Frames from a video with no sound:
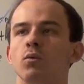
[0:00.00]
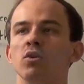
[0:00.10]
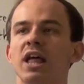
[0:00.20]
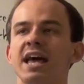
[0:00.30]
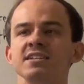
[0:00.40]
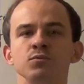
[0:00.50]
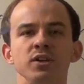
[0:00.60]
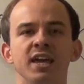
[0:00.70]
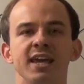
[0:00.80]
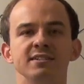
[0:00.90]
Well, as
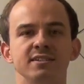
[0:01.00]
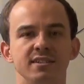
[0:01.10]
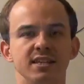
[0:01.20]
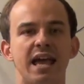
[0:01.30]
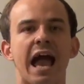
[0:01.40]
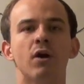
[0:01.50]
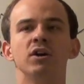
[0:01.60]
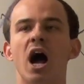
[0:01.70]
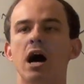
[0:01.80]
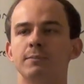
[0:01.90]
we can see,
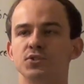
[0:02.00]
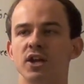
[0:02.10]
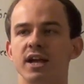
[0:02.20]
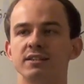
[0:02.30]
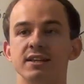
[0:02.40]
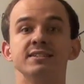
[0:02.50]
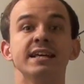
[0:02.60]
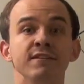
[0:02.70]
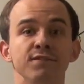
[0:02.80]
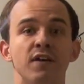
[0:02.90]
our object is
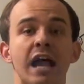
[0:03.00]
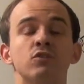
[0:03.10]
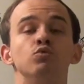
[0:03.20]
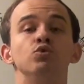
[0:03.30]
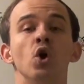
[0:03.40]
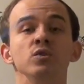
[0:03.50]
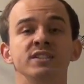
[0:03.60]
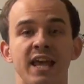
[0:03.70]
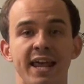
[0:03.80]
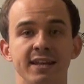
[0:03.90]
in fact
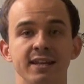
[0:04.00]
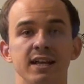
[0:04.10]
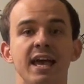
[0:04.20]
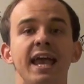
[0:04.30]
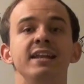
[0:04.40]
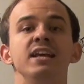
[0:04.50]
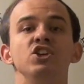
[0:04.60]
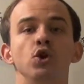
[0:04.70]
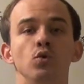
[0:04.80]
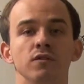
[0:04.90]
rotating in a
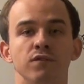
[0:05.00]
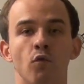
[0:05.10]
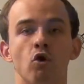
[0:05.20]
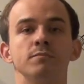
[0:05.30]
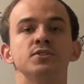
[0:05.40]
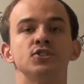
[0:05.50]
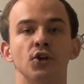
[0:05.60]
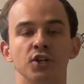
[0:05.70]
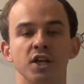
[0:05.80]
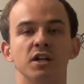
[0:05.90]
uniform
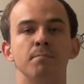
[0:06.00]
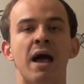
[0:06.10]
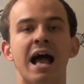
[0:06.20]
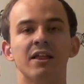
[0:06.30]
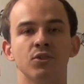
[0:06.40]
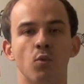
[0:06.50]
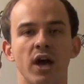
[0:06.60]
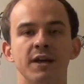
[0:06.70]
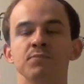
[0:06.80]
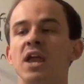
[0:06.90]
circular
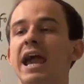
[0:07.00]
pathway.